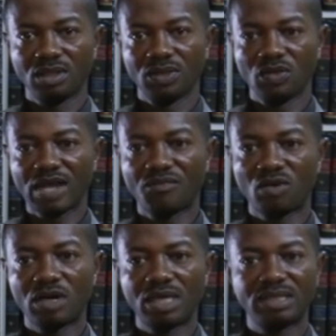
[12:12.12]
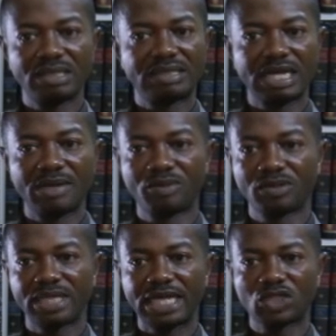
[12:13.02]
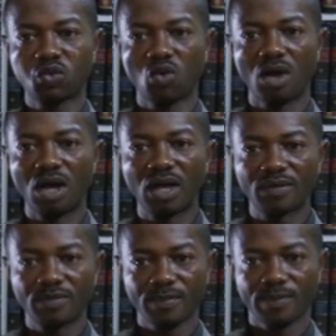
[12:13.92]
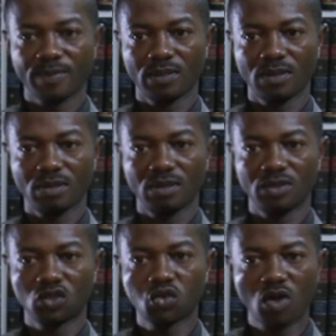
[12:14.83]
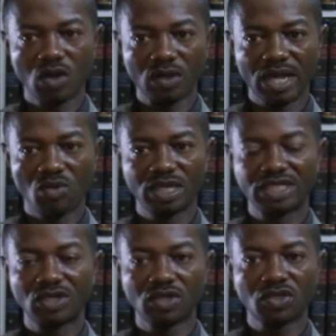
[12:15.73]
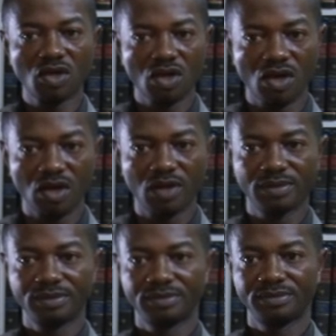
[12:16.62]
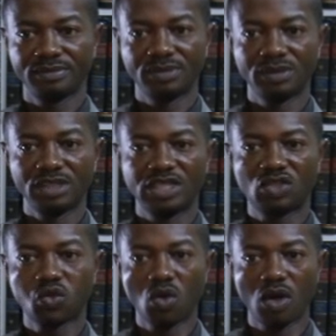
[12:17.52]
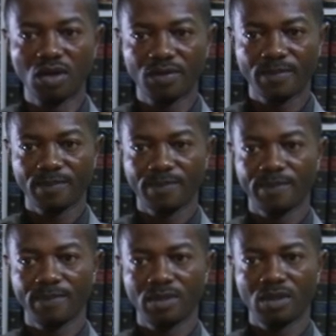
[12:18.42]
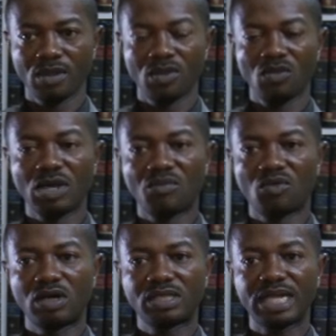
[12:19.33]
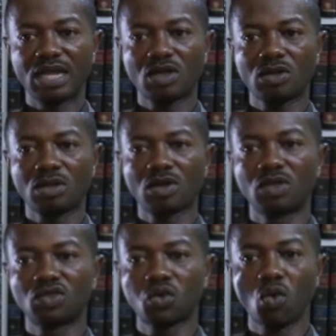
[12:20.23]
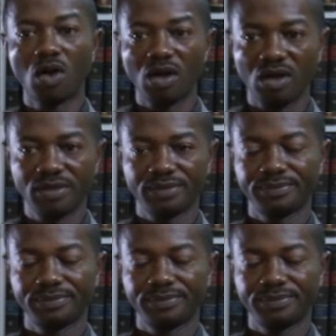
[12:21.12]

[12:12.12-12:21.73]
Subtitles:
You have word examples like tour. Tour, that word is not tor, it's tour. You have words like contour.